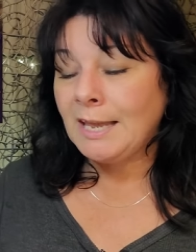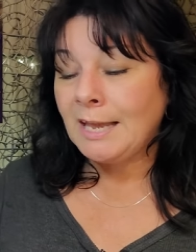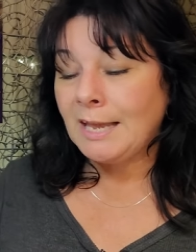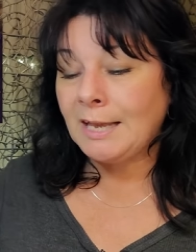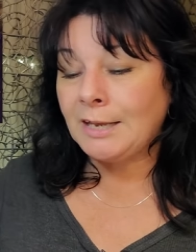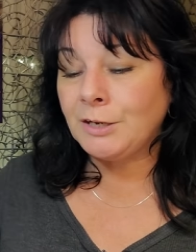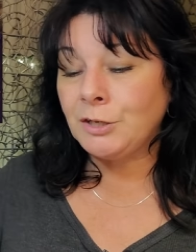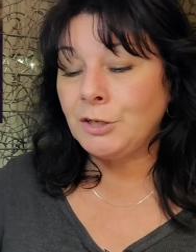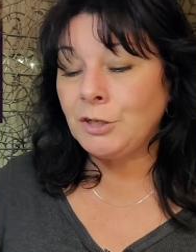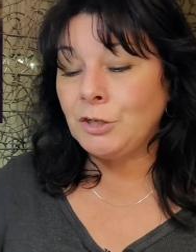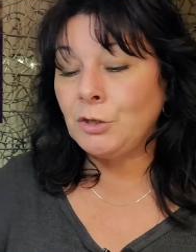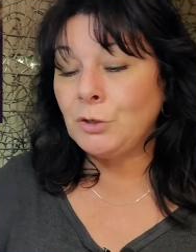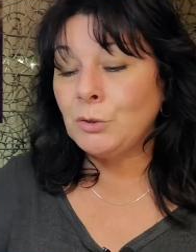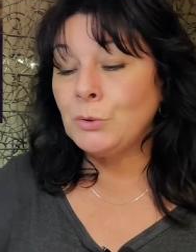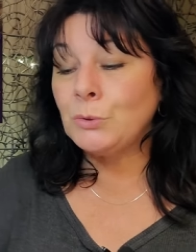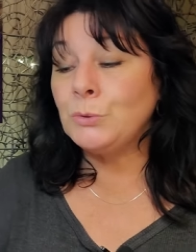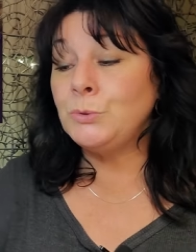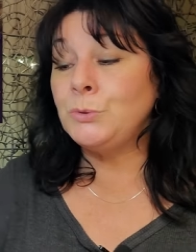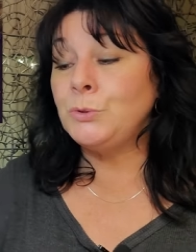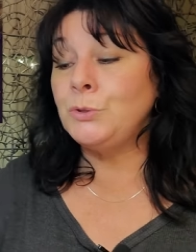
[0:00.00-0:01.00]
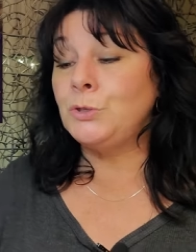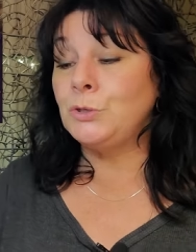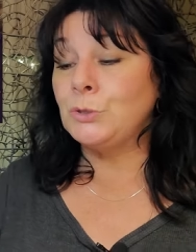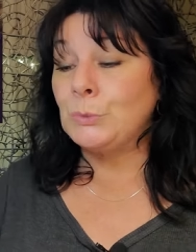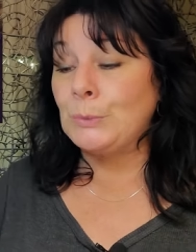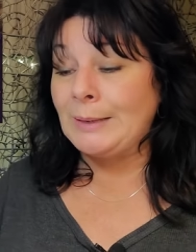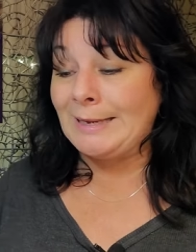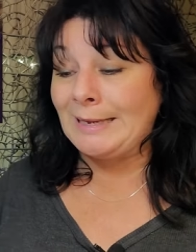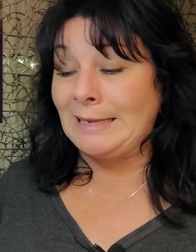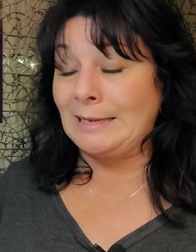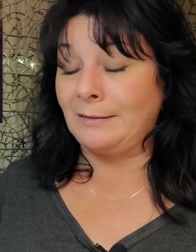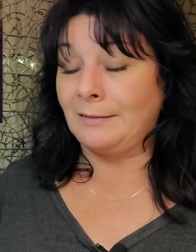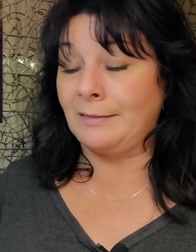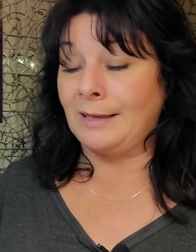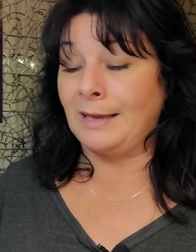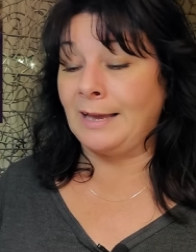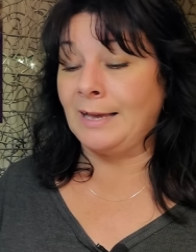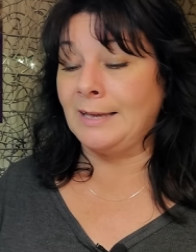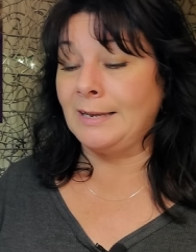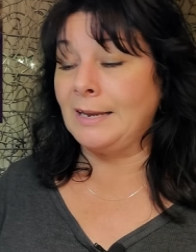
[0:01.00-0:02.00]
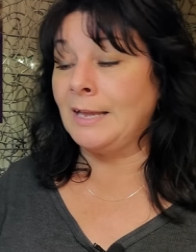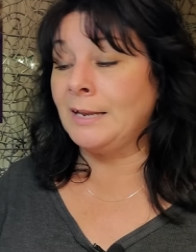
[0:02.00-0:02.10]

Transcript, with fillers: And you doing that